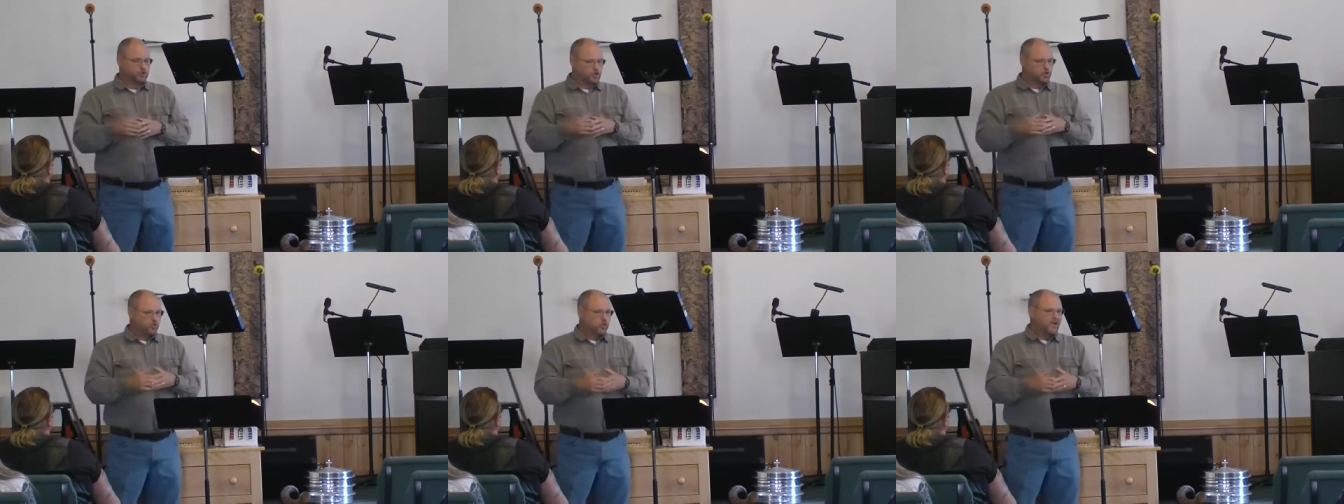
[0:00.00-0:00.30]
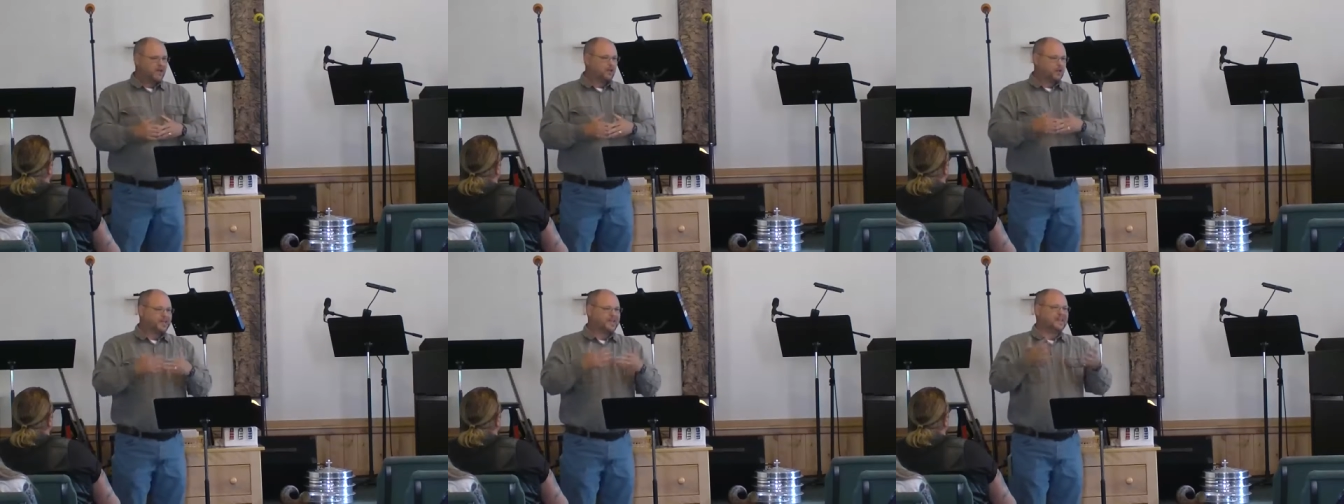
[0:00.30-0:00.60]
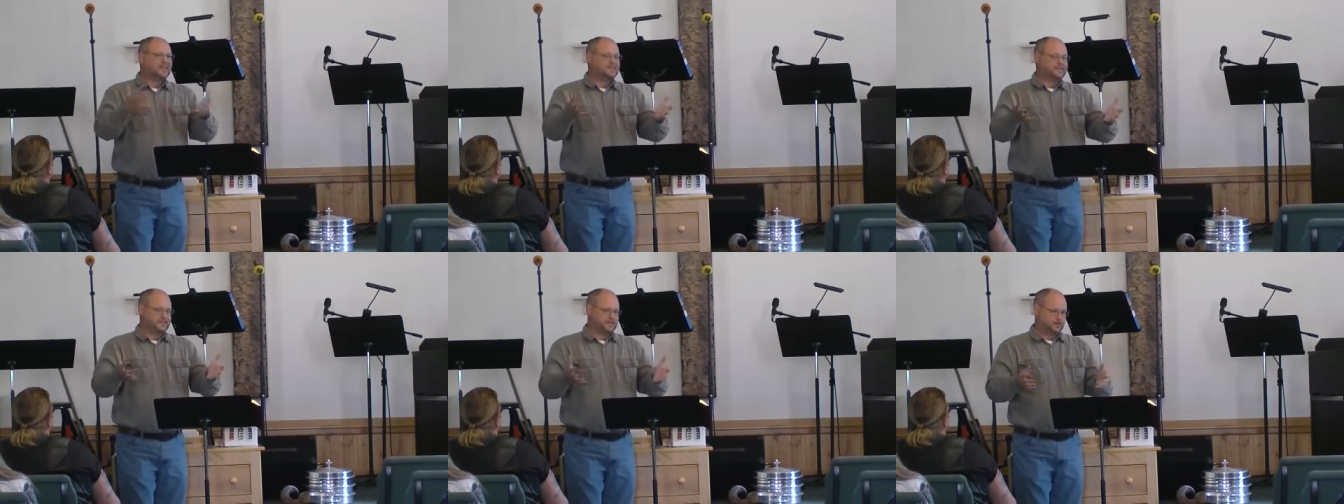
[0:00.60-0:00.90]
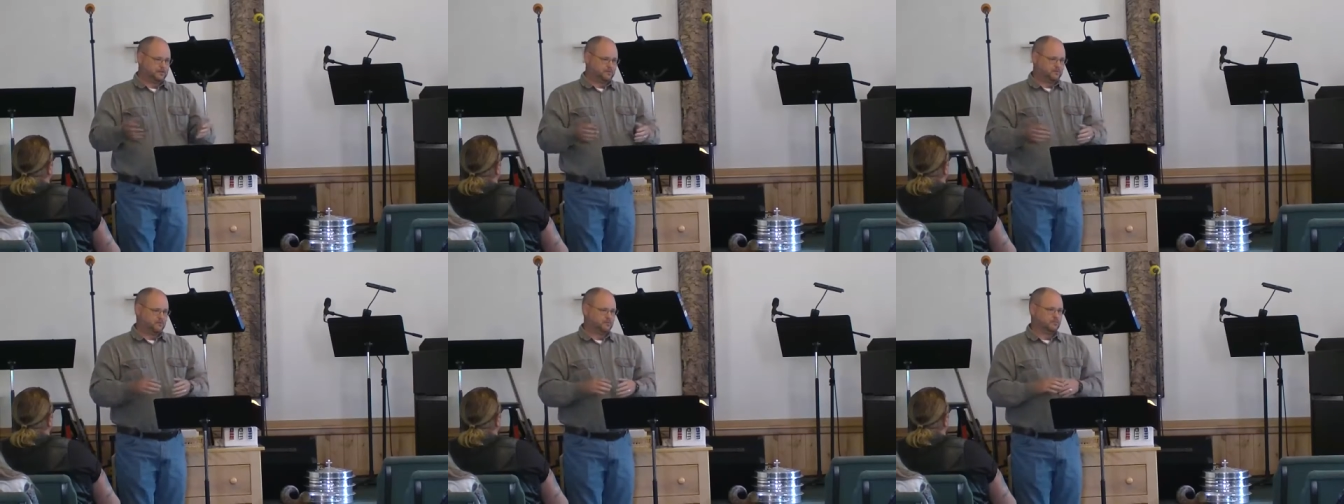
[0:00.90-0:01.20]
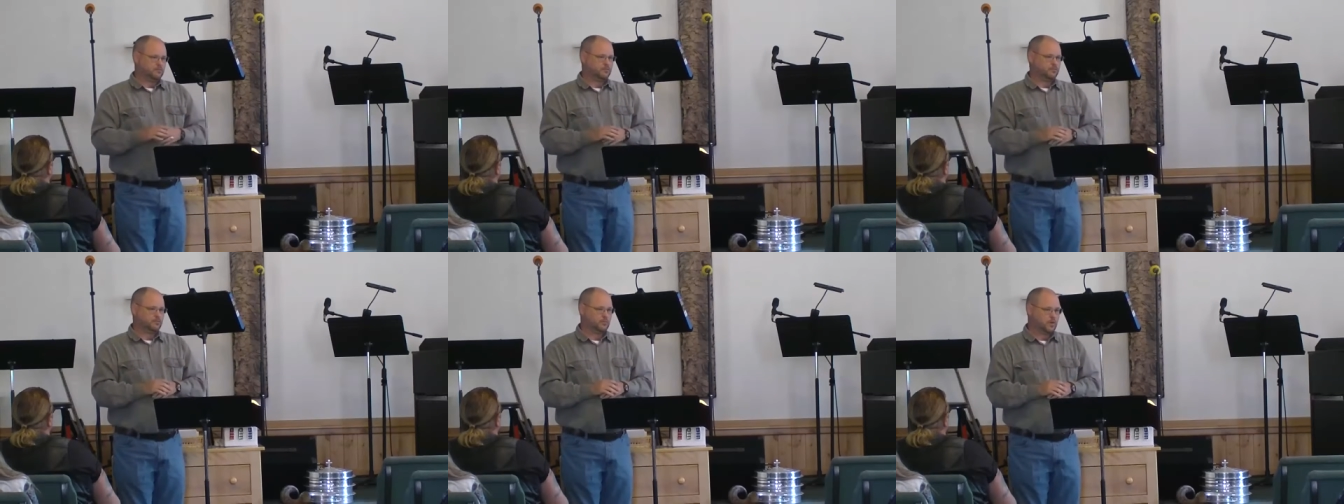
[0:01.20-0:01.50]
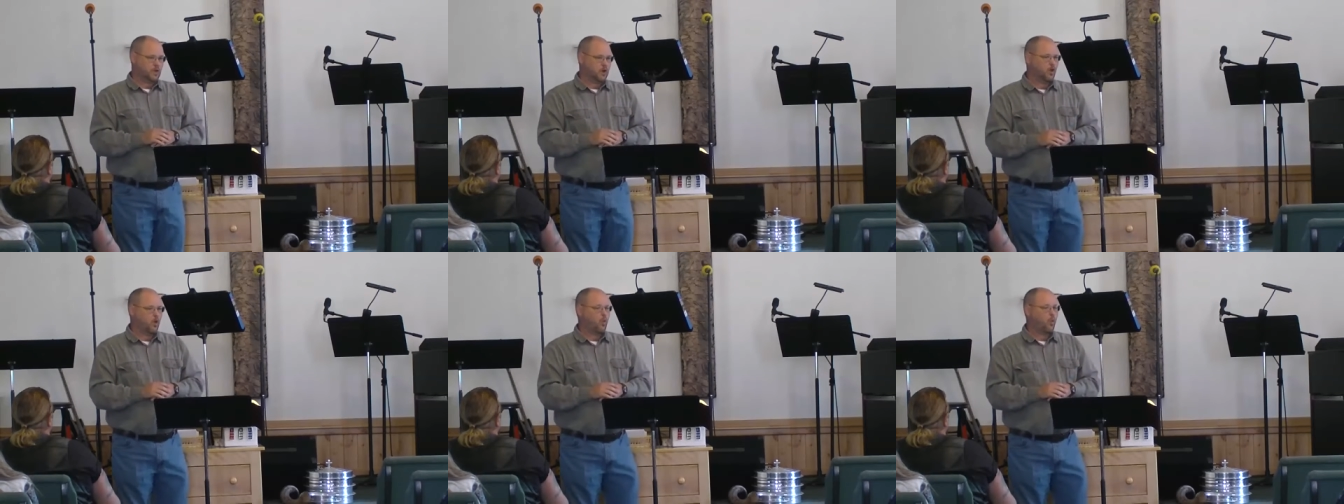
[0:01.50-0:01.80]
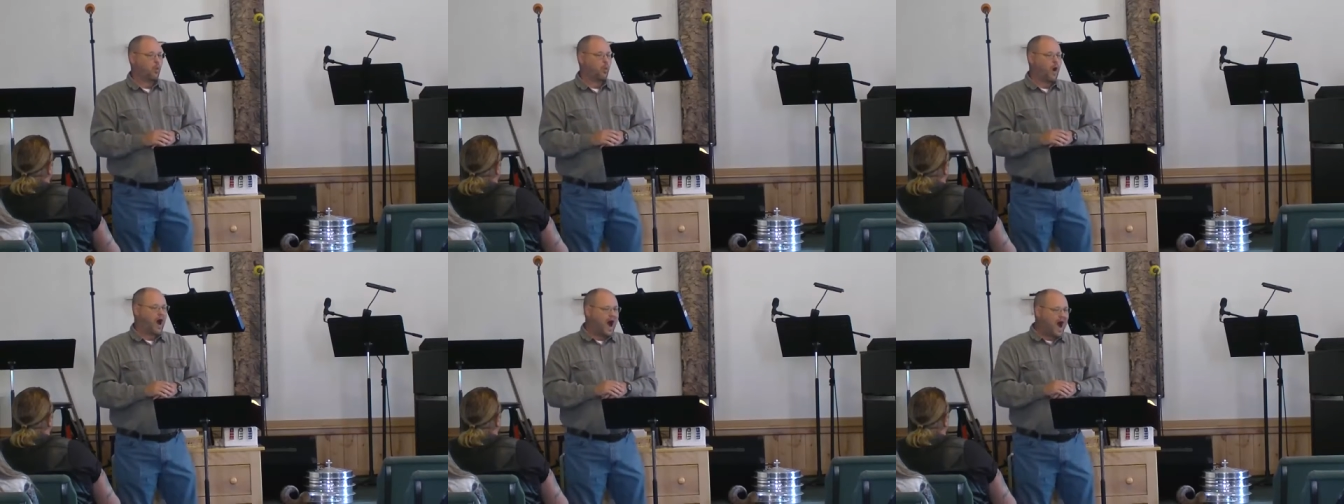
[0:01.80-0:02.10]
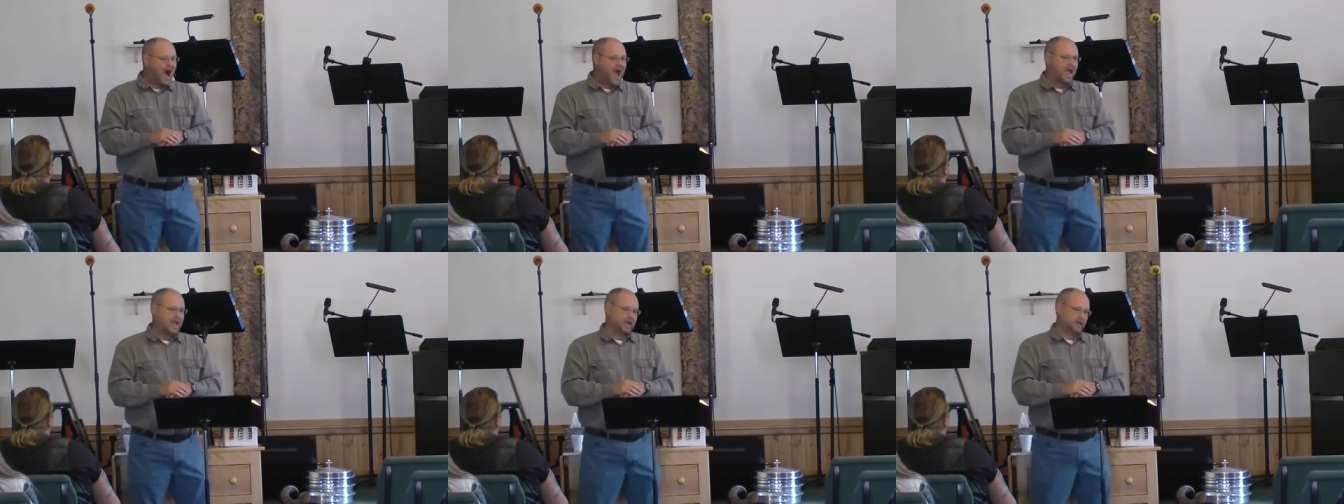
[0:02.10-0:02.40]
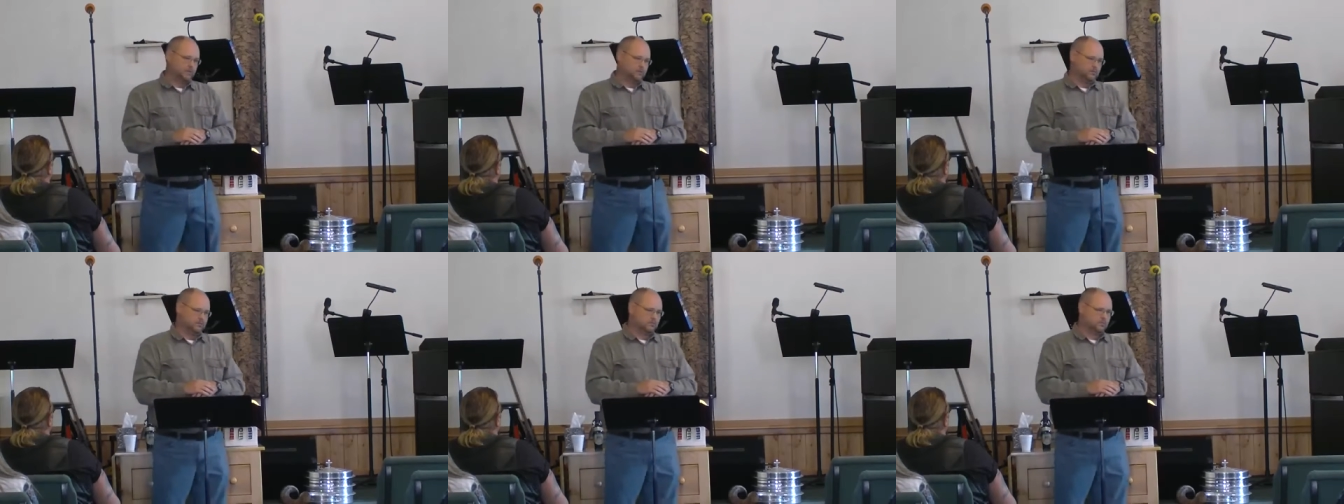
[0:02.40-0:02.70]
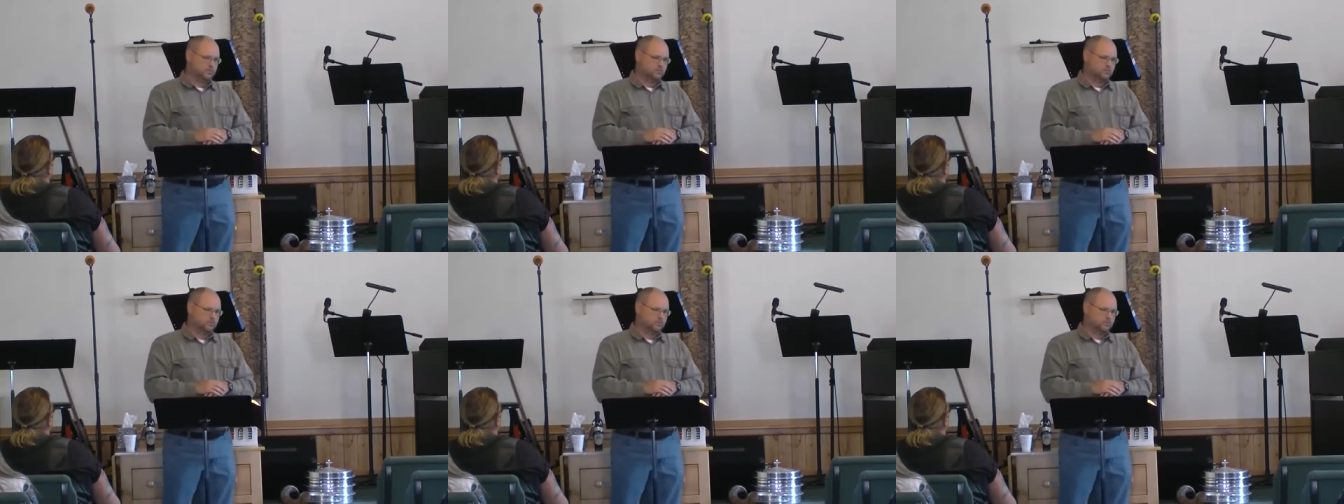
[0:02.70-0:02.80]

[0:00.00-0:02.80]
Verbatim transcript: you will eat. Why?